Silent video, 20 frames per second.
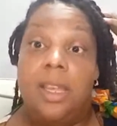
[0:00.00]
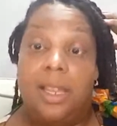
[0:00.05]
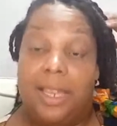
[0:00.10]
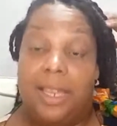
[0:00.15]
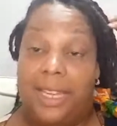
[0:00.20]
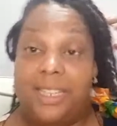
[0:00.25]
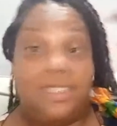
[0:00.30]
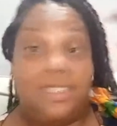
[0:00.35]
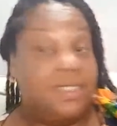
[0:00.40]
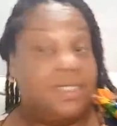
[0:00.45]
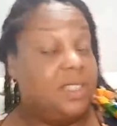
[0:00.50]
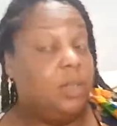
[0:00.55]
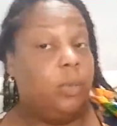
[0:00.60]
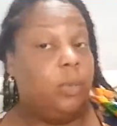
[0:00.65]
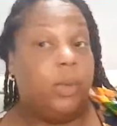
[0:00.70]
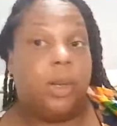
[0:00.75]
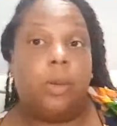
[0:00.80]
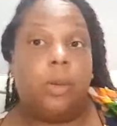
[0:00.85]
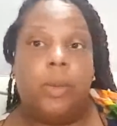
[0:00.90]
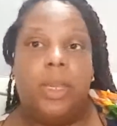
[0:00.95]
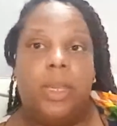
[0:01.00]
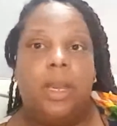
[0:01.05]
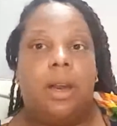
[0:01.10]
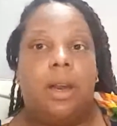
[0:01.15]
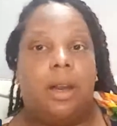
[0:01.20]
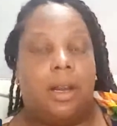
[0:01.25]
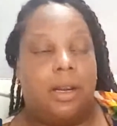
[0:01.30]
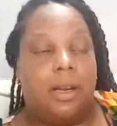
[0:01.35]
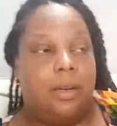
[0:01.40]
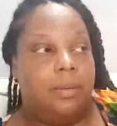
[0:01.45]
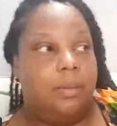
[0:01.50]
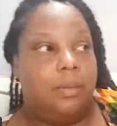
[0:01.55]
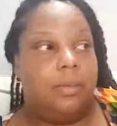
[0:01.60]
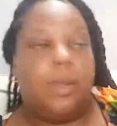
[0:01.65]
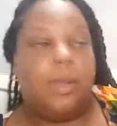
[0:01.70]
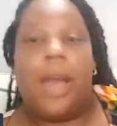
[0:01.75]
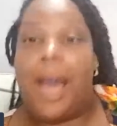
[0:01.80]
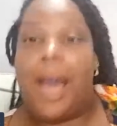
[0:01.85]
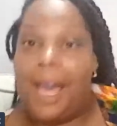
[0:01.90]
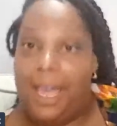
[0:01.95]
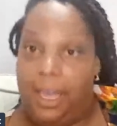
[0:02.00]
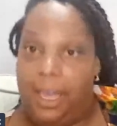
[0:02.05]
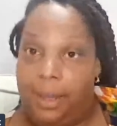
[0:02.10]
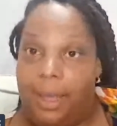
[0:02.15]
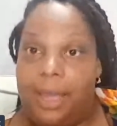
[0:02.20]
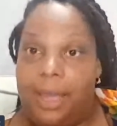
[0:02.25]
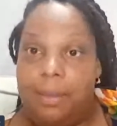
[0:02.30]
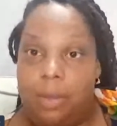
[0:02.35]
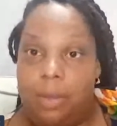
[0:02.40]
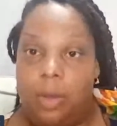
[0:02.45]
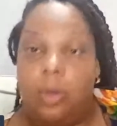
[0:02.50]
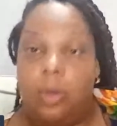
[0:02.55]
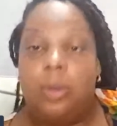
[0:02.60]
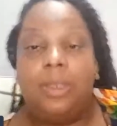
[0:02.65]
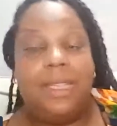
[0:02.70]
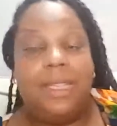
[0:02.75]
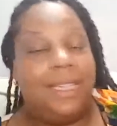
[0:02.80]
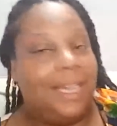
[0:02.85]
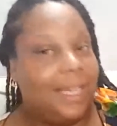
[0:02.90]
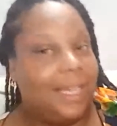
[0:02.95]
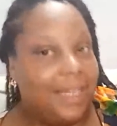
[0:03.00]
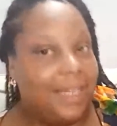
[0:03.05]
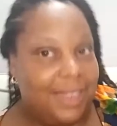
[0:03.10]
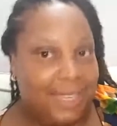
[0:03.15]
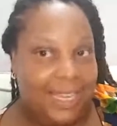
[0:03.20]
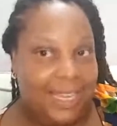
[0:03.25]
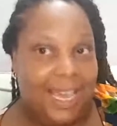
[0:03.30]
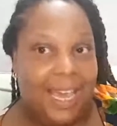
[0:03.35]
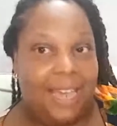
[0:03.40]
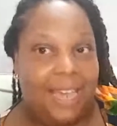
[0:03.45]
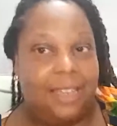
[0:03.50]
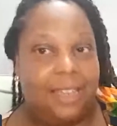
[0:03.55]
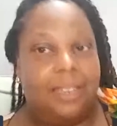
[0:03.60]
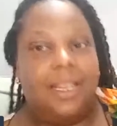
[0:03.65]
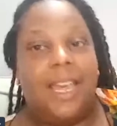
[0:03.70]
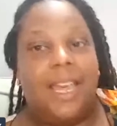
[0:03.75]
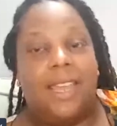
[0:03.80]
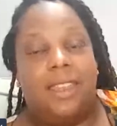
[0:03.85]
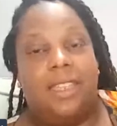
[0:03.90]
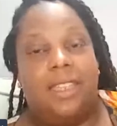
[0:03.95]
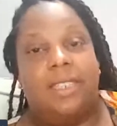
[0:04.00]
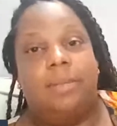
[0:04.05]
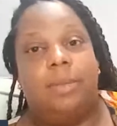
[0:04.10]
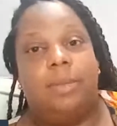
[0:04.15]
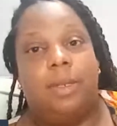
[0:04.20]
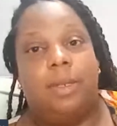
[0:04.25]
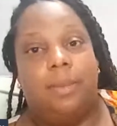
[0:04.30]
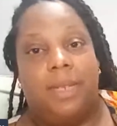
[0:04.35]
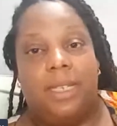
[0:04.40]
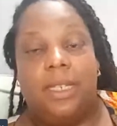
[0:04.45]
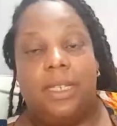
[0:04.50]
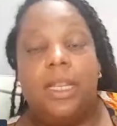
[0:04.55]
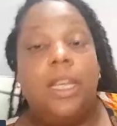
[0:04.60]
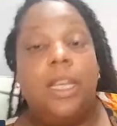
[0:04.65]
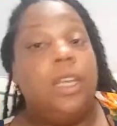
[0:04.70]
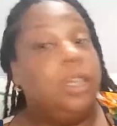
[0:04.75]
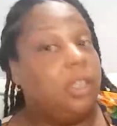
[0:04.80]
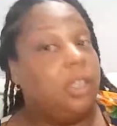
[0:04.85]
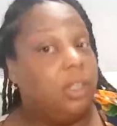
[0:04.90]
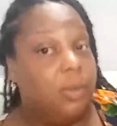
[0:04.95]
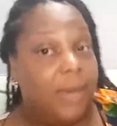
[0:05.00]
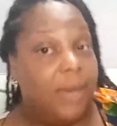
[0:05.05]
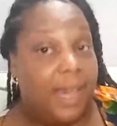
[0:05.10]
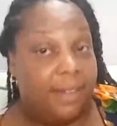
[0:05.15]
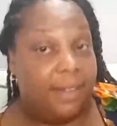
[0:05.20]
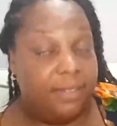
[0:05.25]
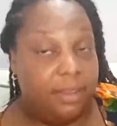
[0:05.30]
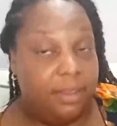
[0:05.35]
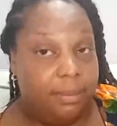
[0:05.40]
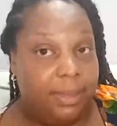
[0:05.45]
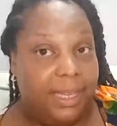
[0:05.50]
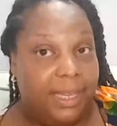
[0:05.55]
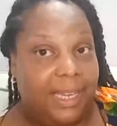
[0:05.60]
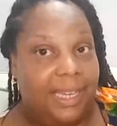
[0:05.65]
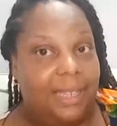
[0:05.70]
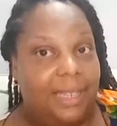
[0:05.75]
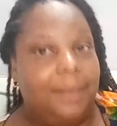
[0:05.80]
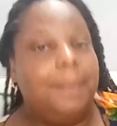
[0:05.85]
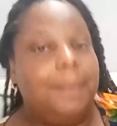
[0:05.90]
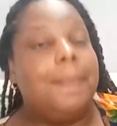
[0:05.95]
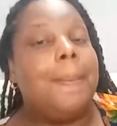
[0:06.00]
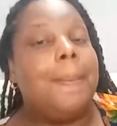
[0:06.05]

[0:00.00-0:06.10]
Let's see where we are. I'm holding the handle at this moment. You have the blade.